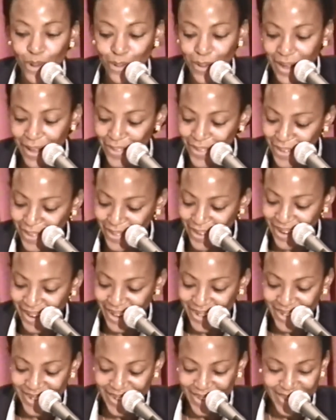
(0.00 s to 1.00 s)
think that
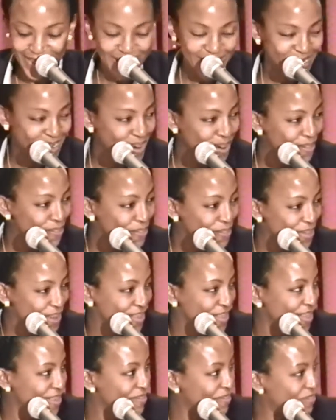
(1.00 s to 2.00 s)
actually
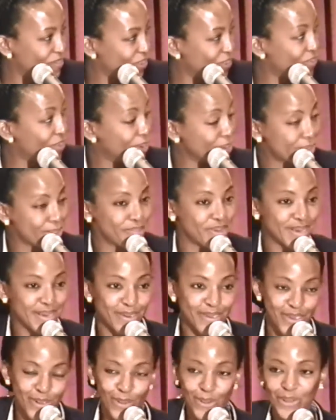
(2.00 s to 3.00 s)
the first speaker
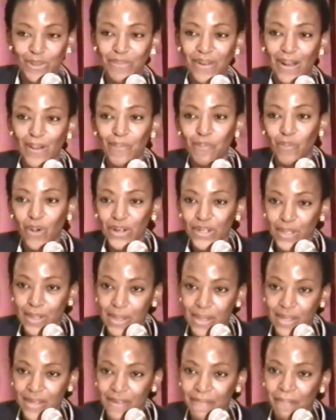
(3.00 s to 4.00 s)
talked about
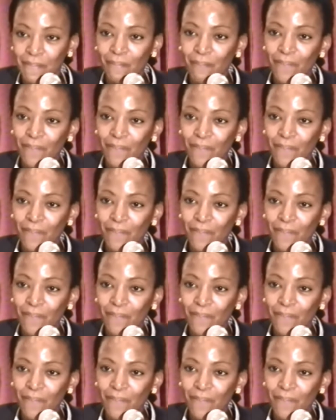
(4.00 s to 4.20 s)
modesty.